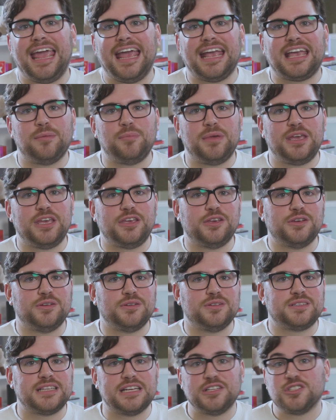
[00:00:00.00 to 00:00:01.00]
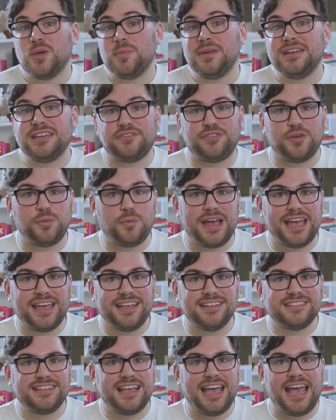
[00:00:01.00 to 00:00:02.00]
It can be used in so many different
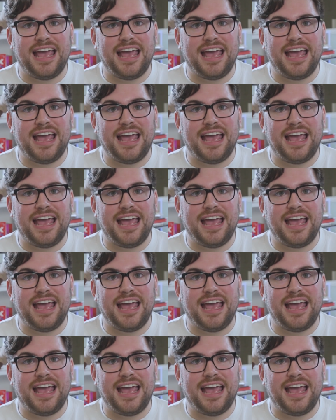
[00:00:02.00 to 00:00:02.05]
ways.